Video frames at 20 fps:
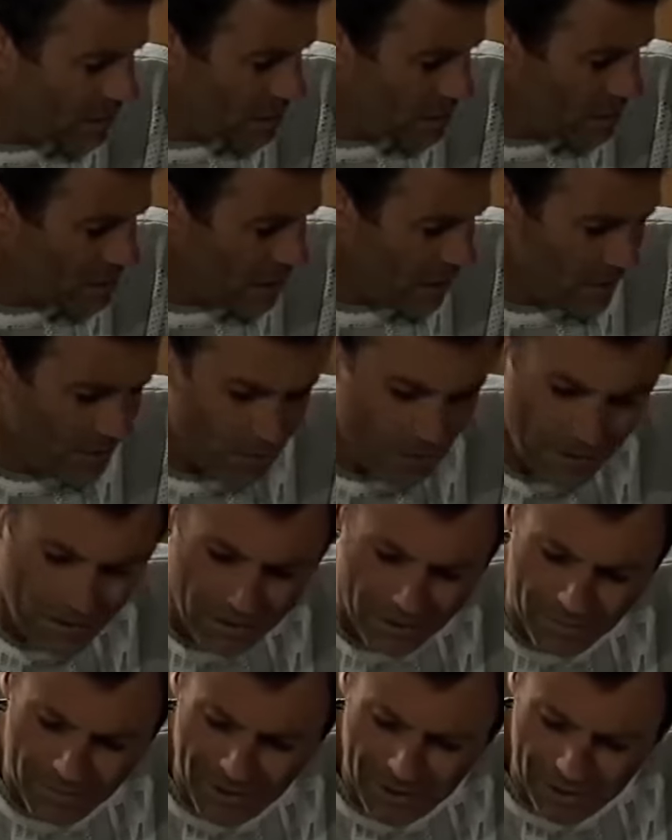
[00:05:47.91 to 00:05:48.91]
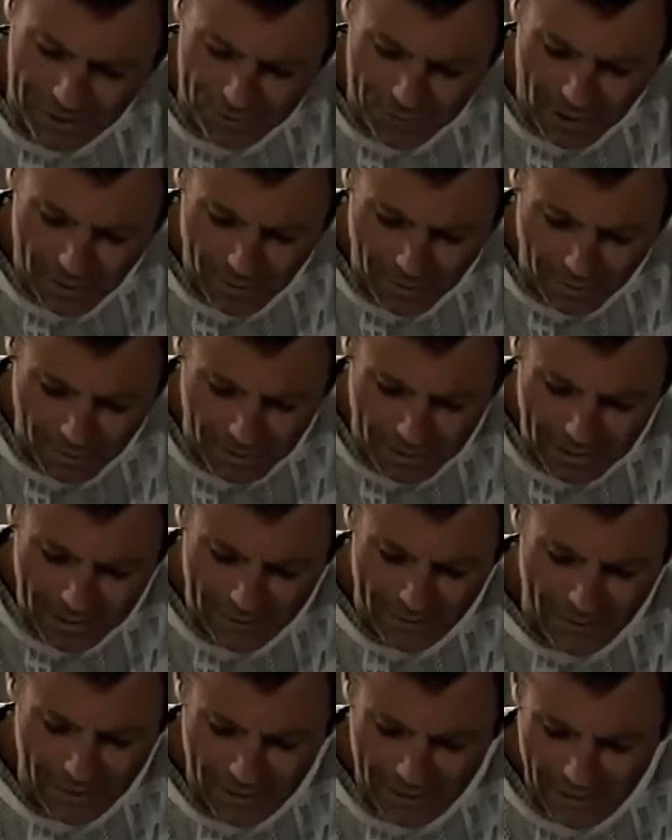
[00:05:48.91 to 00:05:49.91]
just have a little bit of trouble
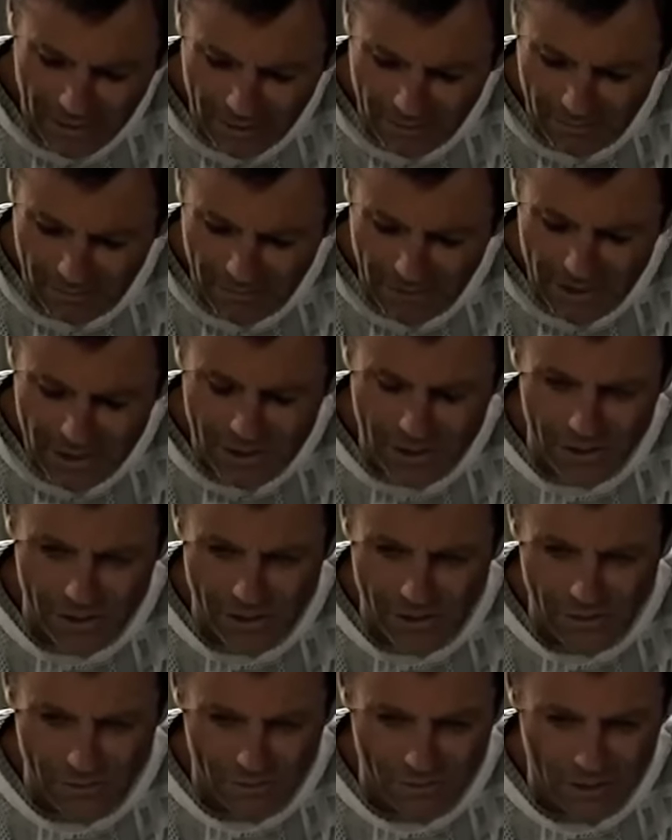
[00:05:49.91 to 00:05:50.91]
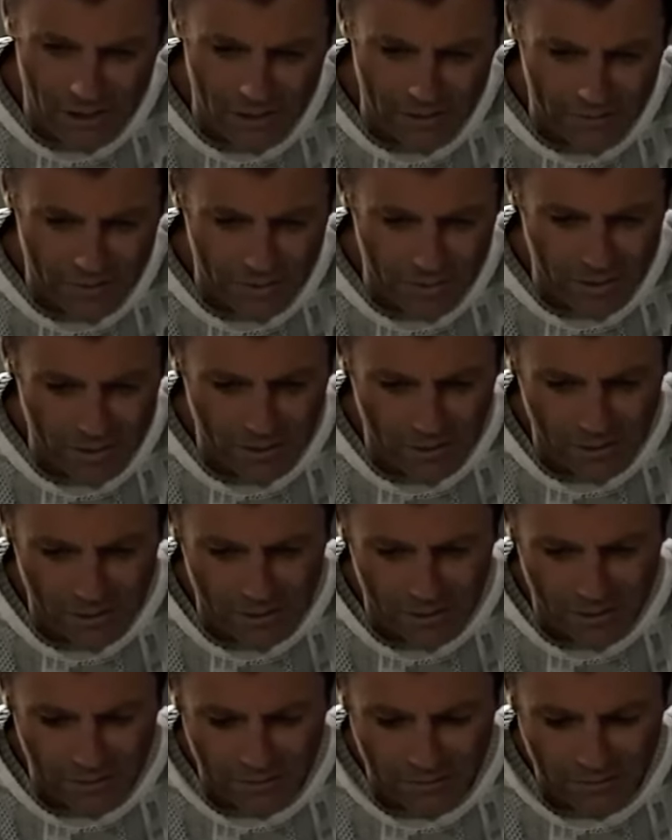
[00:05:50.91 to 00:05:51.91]
believing in that message you gave to me earlier.